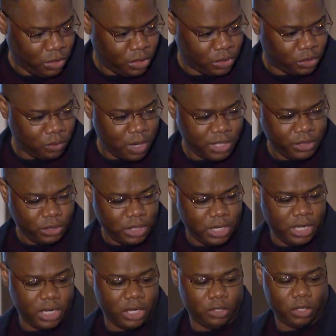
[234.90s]
So
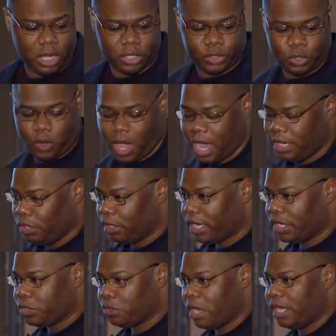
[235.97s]
I look
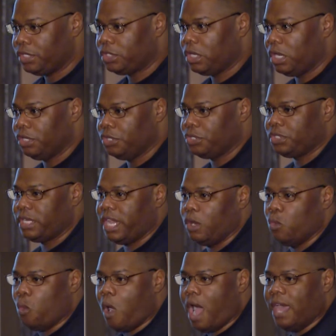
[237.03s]
at trying to
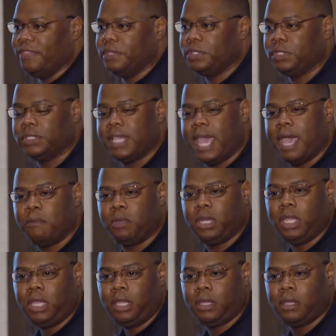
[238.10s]
understand why this is
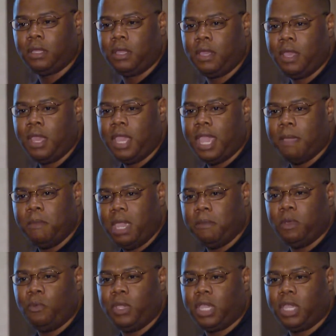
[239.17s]
happening, and maybe we